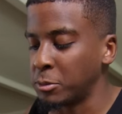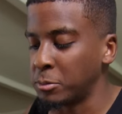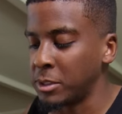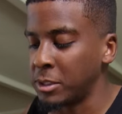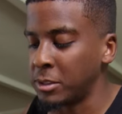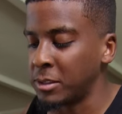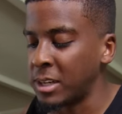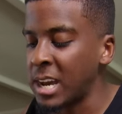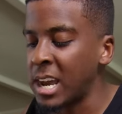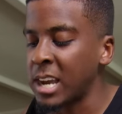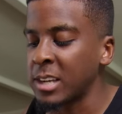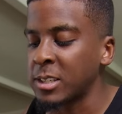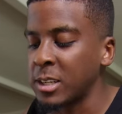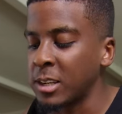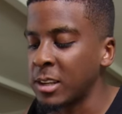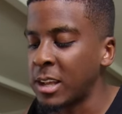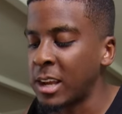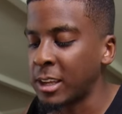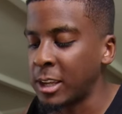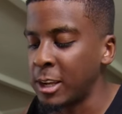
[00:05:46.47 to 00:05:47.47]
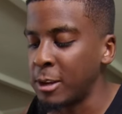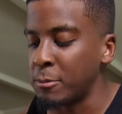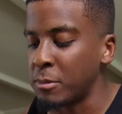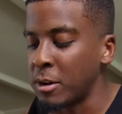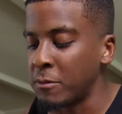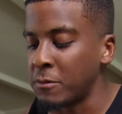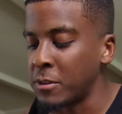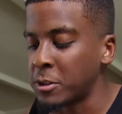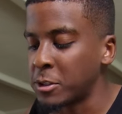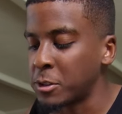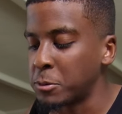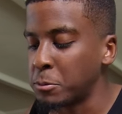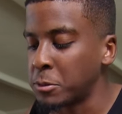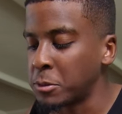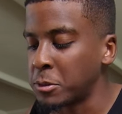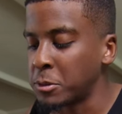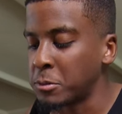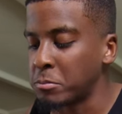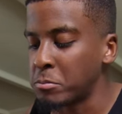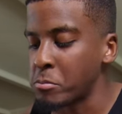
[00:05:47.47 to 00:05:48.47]
bro. I actually like eating my
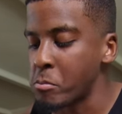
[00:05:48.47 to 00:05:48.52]
vegetables.